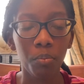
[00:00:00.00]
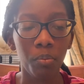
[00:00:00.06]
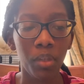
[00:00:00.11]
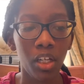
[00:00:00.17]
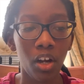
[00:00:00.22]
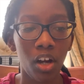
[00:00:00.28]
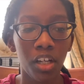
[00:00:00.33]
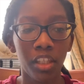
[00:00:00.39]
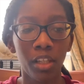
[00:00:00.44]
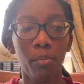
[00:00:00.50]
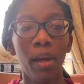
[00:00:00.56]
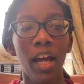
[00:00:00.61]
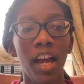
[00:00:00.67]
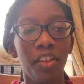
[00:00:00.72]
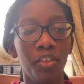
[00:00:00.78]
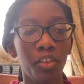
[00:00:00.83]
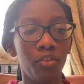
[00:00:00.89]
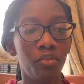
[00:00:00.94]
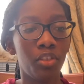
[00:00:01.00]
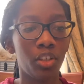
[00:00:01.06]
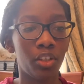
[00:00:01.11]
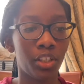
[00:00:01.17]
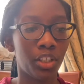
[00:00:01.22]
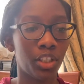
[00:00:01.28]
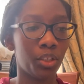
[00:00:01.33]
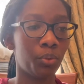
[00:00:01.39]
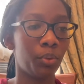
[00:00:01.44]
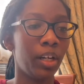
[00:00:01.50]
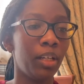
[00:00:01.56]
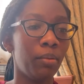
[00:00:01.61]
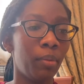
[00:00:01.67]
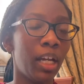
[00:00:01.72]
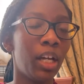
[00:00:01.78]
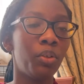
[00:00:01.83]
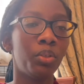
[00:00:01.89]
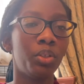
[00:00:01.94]
me on the path of starting to write
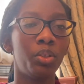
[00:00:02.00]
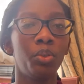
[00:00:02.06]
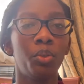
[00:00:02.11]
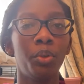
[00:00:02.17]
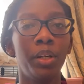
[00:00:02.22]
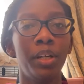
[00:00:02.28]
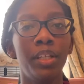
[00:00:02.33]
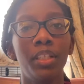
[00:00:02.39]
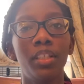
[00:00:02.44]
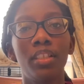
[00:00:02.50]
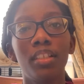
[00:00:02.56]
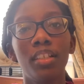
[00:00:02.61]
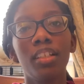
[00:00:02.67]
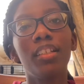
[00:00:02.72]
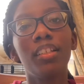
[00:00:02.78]
my own stories.